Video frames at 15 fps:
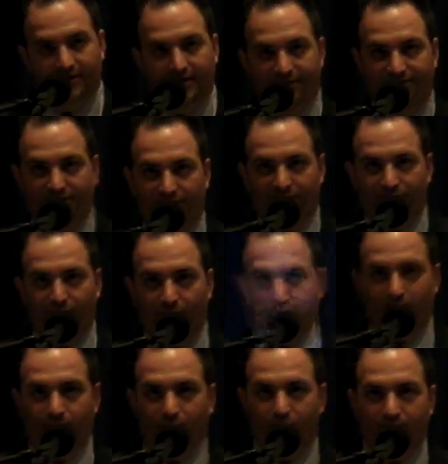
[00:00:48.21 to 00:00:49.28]
a fellow Ford
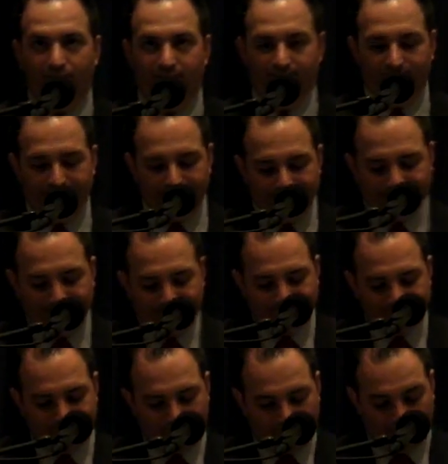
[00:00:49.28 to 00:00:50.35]
Hall board member,
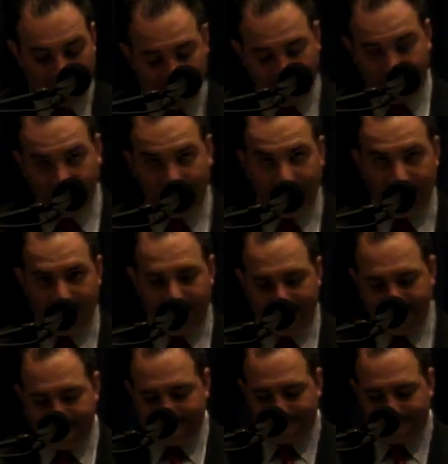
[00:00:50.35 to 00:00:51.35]
who we'll introduce in a bit.